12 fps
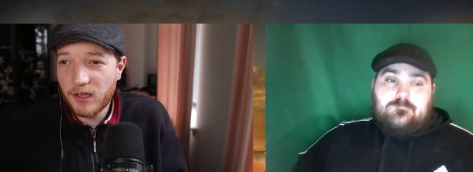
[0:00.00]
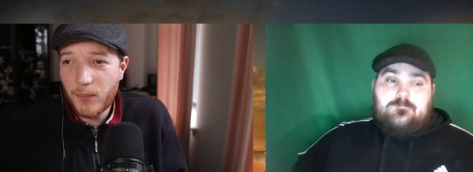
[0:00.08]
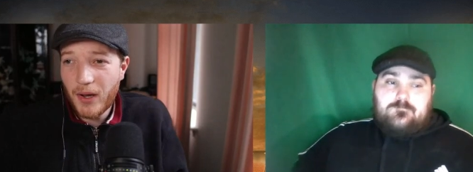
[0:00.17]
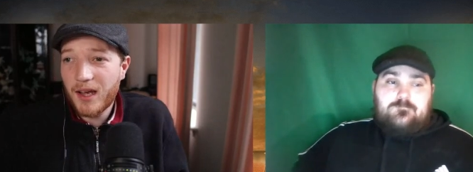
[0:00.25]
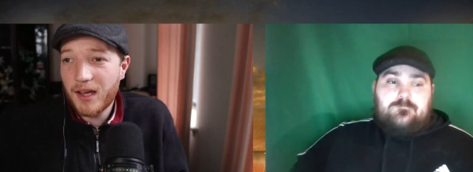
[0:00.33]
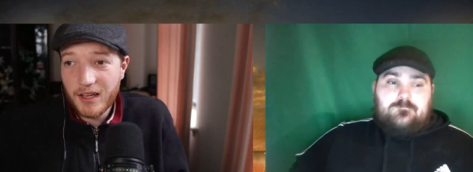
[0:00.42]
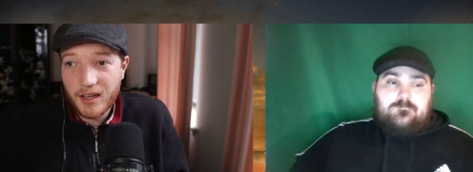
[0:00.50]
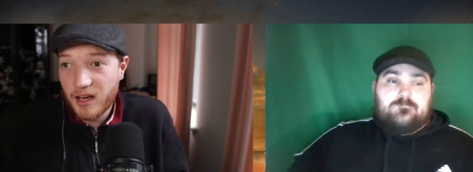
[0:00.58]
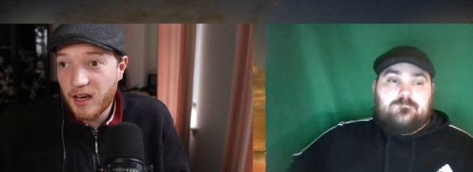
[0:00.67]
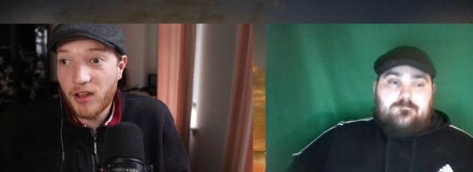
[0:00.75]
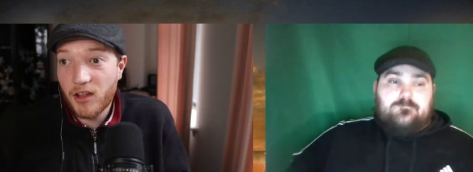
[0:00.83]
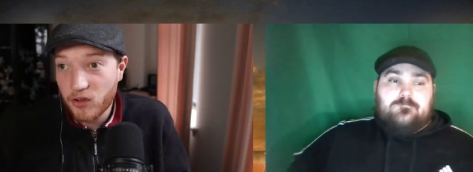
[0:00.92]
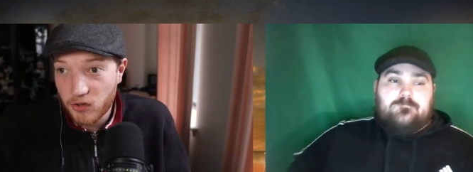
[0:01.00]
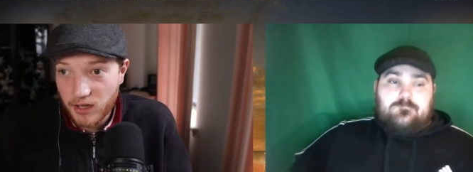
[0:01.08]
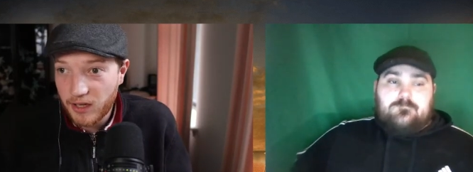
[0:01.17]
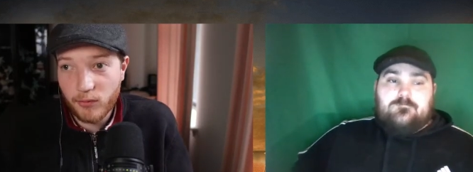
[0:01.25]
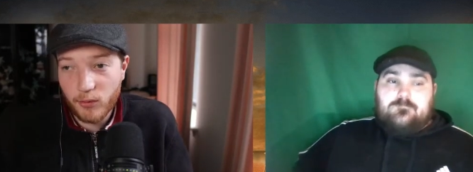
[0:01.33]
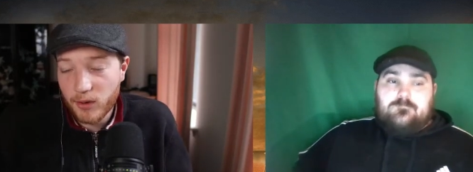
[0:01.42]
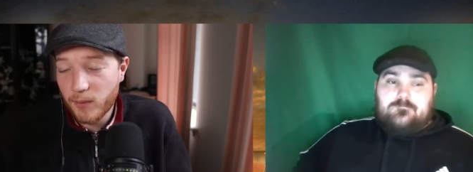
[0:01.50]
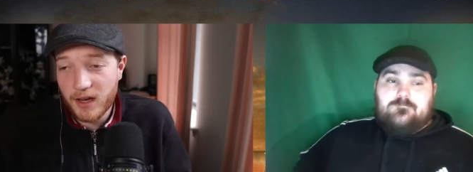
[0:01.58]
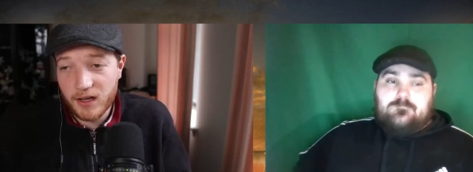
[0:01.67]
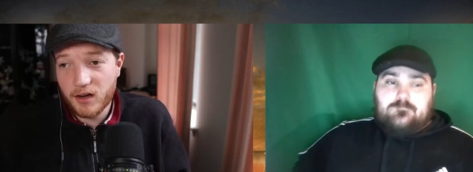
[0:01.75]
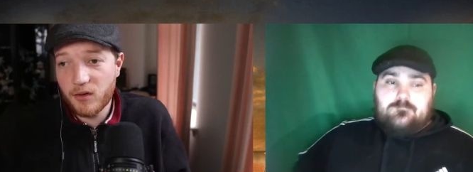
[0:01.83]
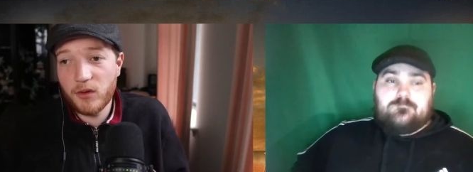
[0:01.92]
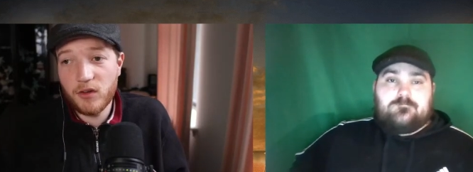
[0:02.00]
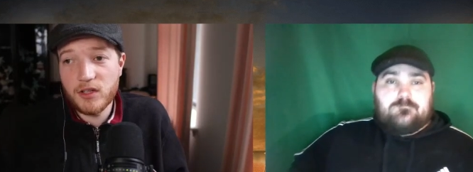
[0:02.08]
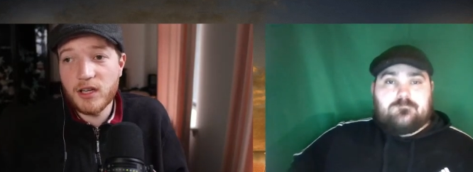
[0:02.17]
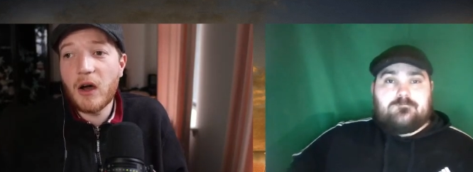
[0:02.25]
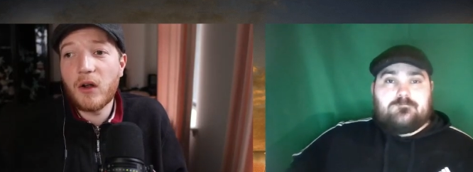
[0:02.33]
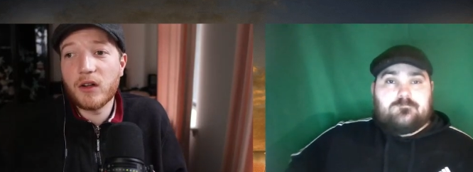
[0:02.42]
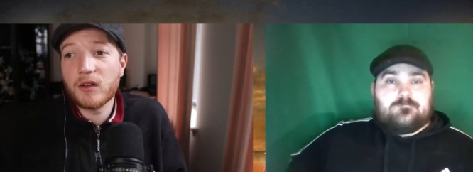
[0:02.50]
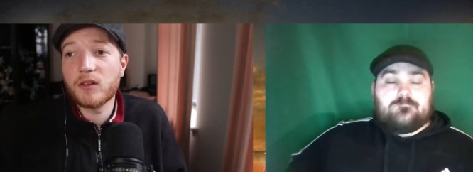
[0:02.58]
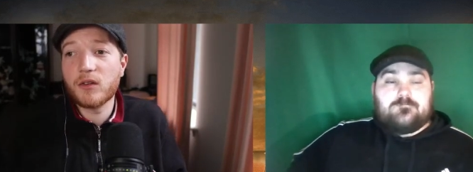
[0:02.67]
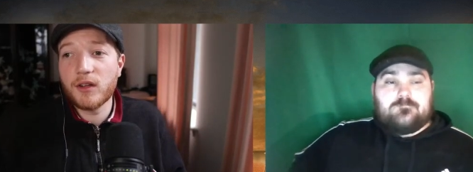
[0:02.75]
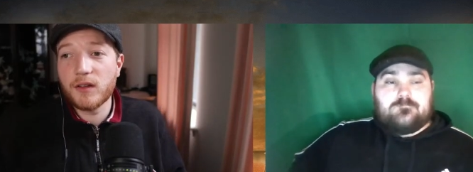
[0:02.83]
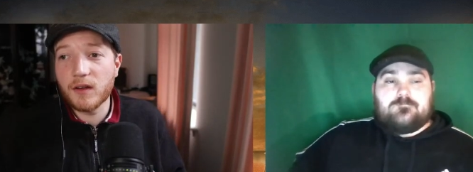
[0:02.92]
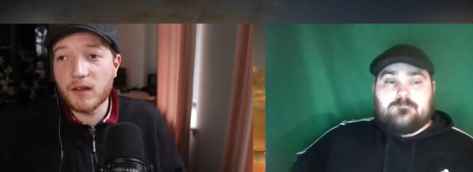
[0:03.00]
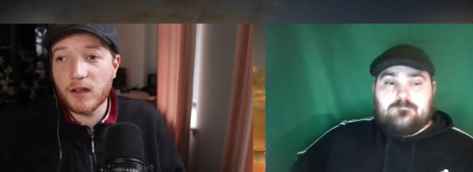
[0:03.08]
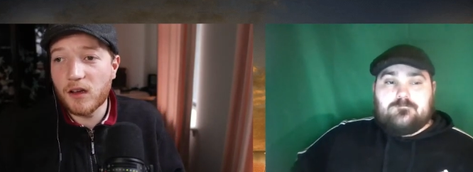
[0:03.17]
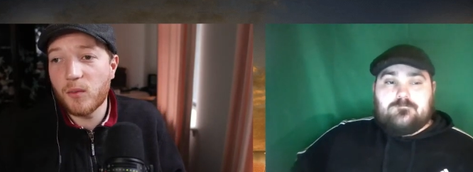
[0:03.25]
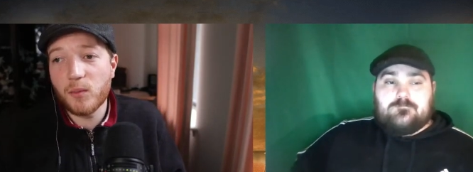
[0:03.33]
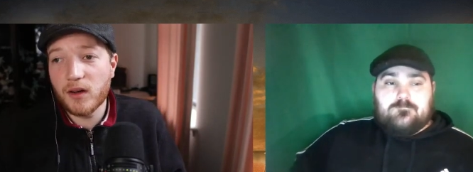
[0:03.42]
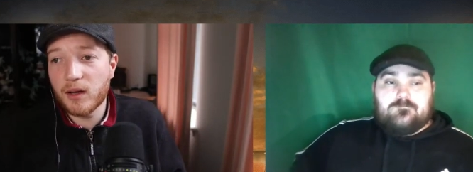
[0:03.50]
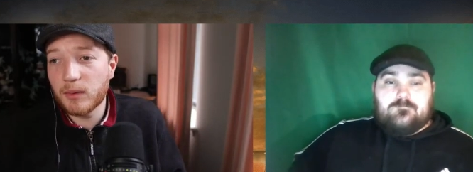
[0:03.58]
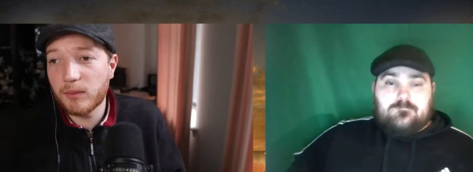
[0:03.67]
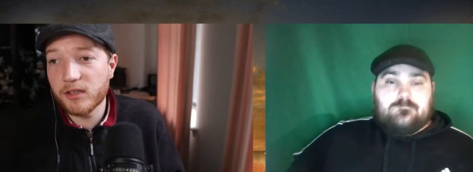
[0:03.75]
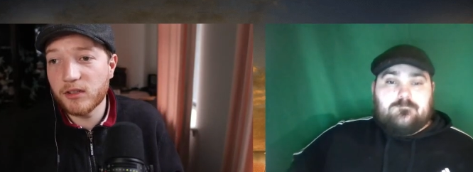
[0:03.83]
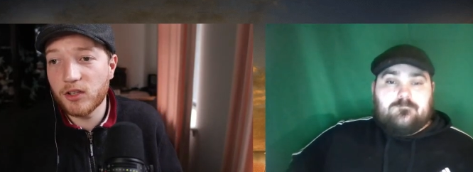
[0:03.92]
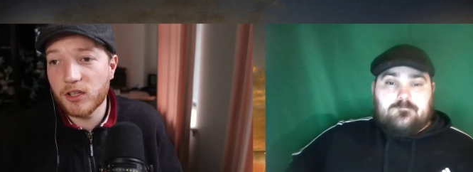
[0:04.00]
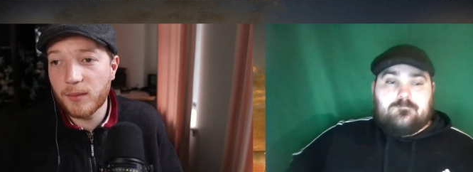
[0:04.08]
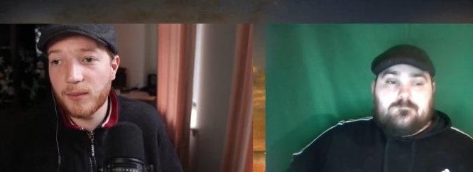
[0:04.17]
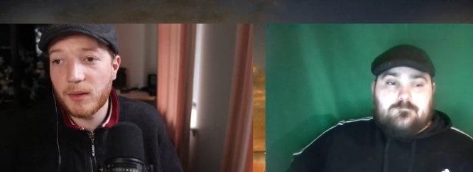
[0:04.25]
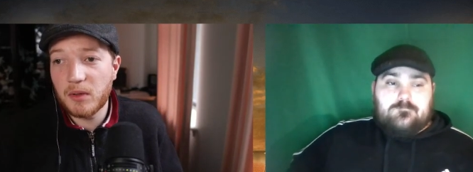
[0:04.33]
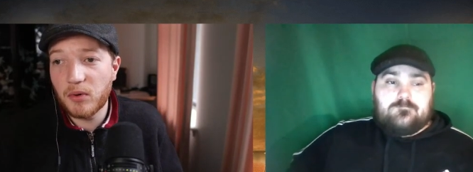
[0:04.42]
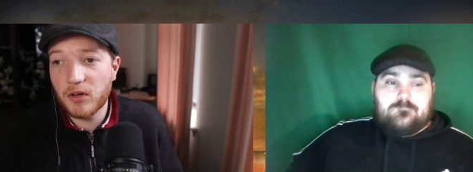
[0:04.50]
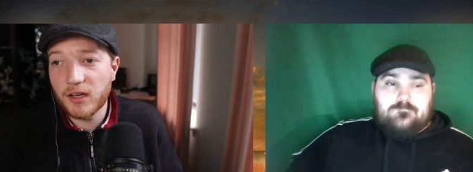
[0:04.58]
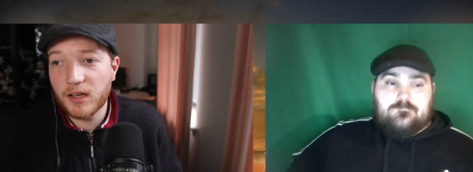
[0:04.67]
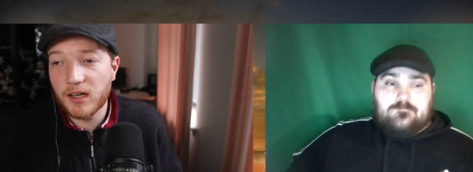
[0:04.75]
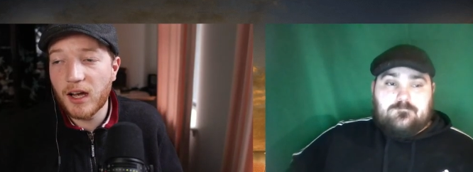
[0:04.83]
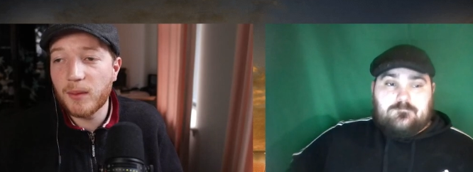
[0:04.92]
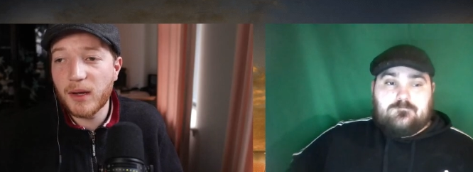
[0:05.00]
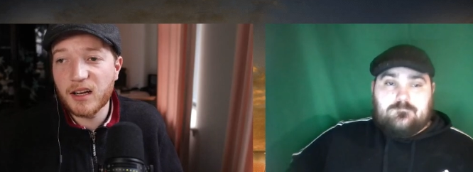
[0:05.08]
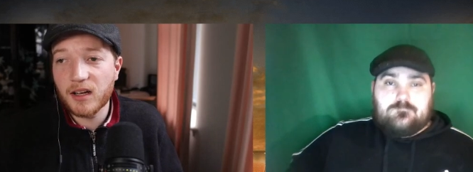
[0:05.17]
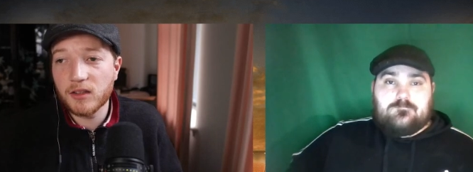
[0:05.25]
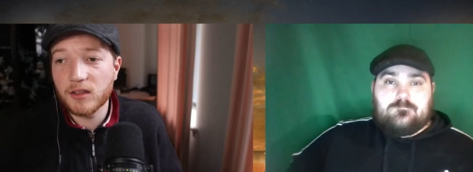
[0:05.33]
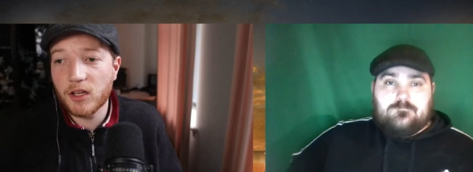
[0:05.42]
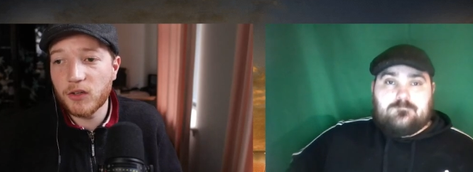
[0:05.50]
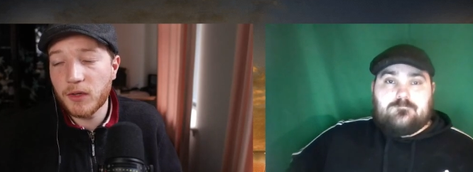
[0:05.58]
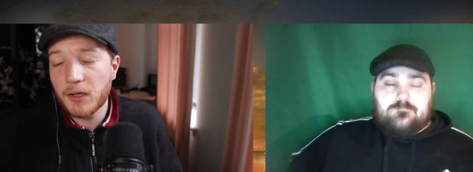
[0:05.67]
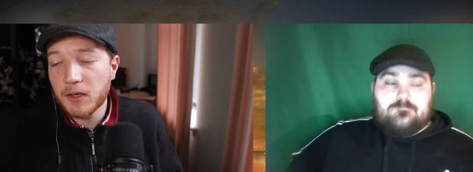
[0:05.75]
Speaker 1: buy another left wing back? I really doubt it. So I think they could probably look at maybe bringing a guy back on loan.